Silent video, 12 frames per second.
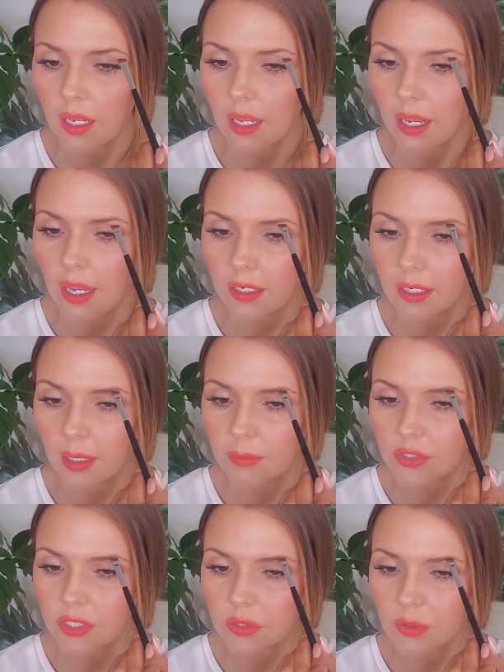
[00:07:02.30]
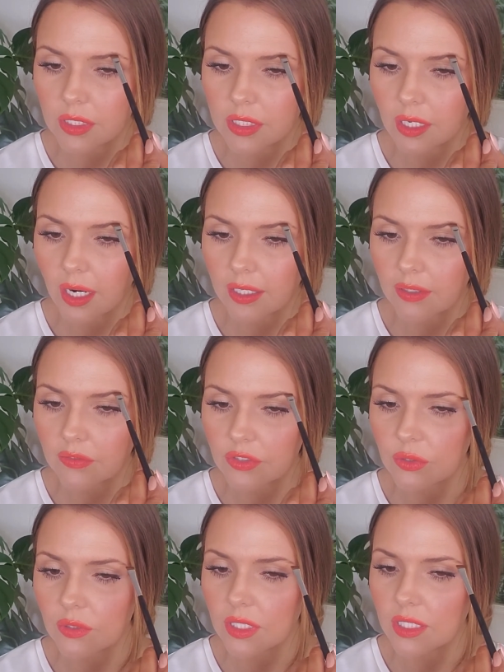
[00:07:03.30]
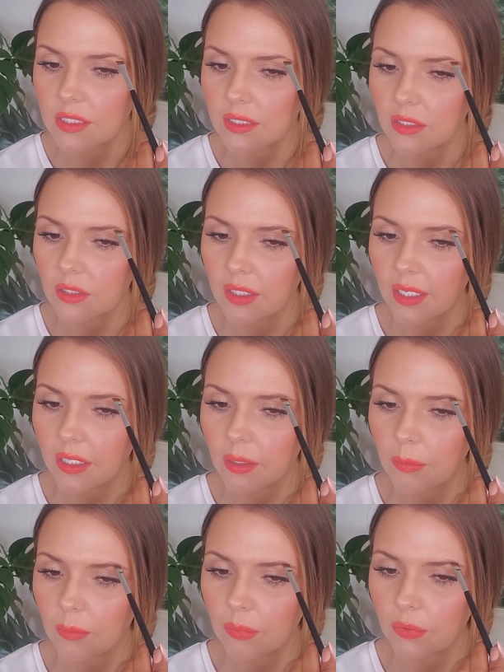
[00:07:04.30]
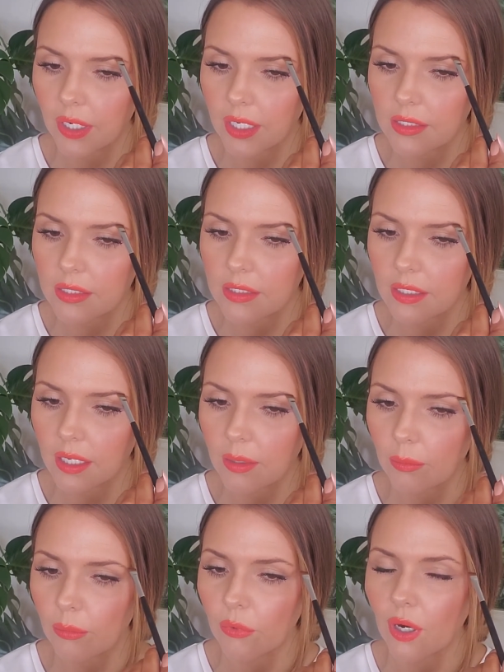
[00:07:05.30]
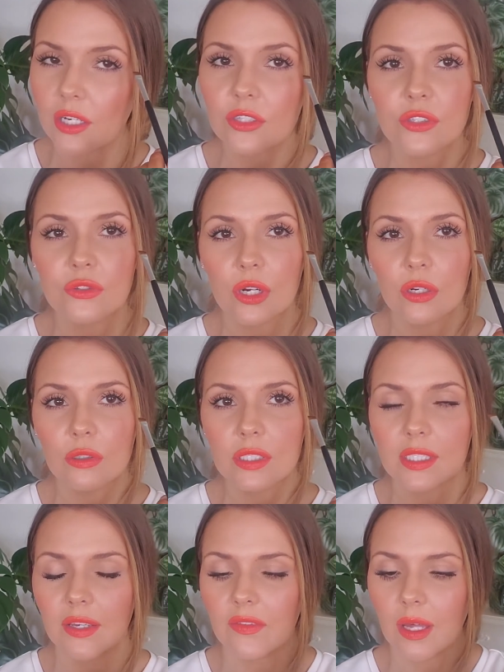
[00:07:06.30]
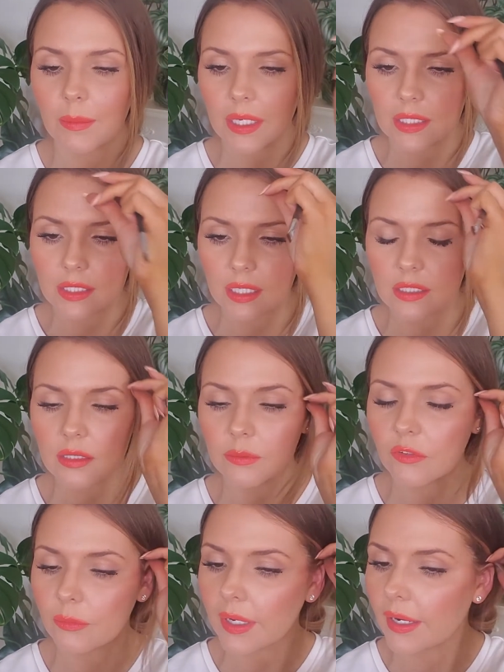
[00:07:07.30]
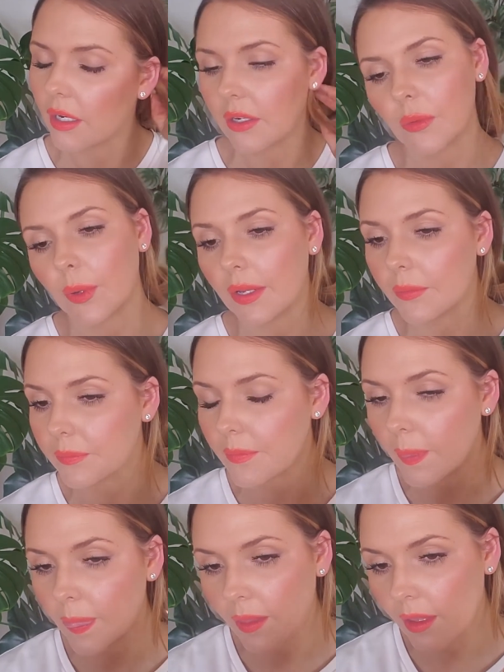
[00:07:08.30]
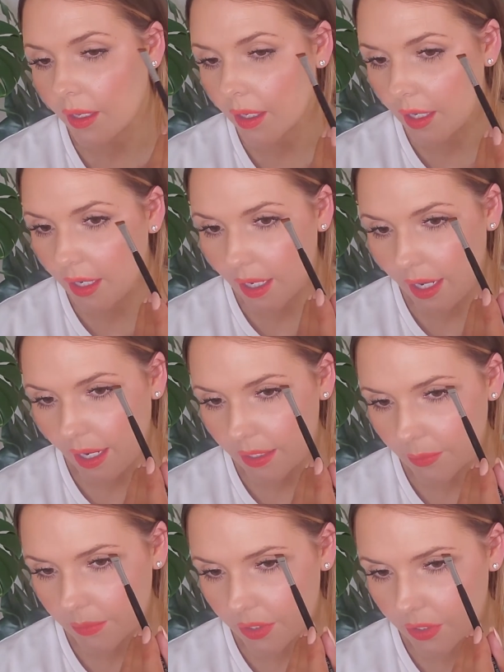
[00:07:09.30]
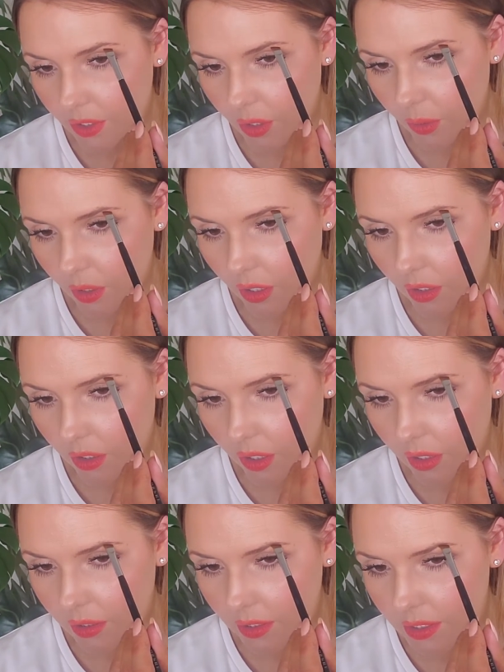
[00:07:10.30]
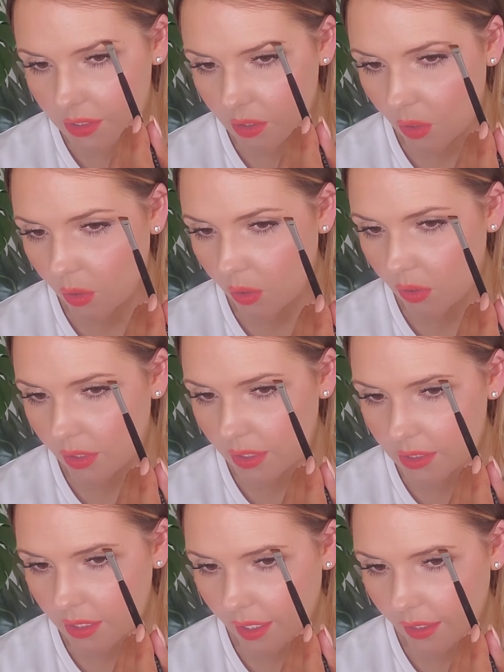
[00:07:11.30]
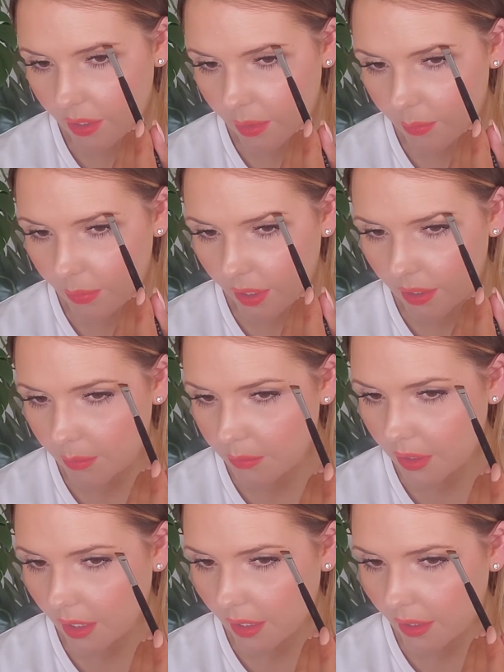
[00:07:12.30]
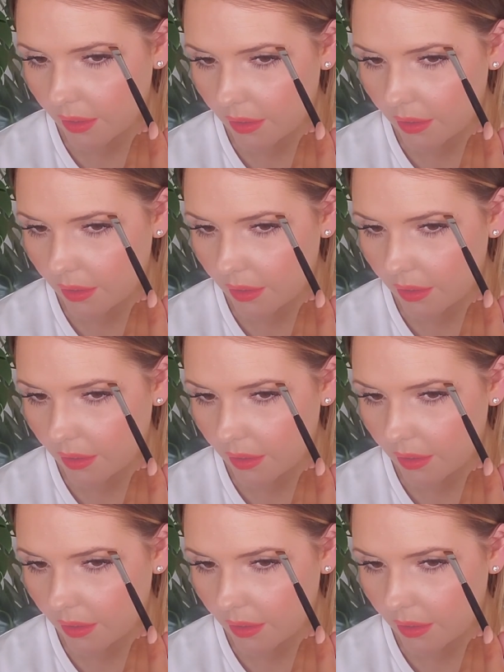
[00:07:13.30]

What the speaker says: And I'm just going to kind of do these little like press and brush strokes, if that makes sense. Move my hair out of the way. And I'm going to go along this whole entire bottom line.